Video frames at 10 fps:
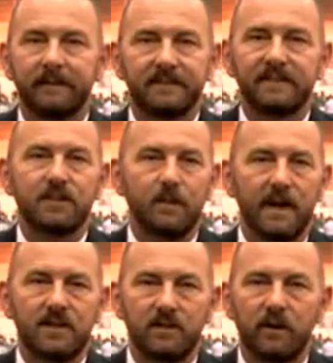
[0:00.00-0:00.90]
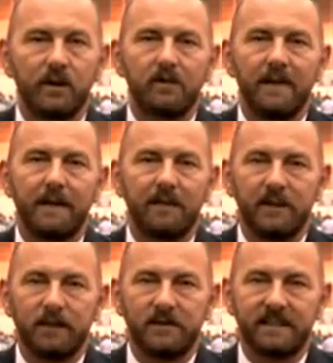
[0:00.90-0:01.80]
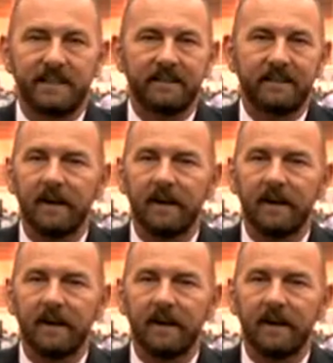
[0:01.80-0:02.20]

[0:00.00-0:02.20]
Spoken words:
situation where you may be using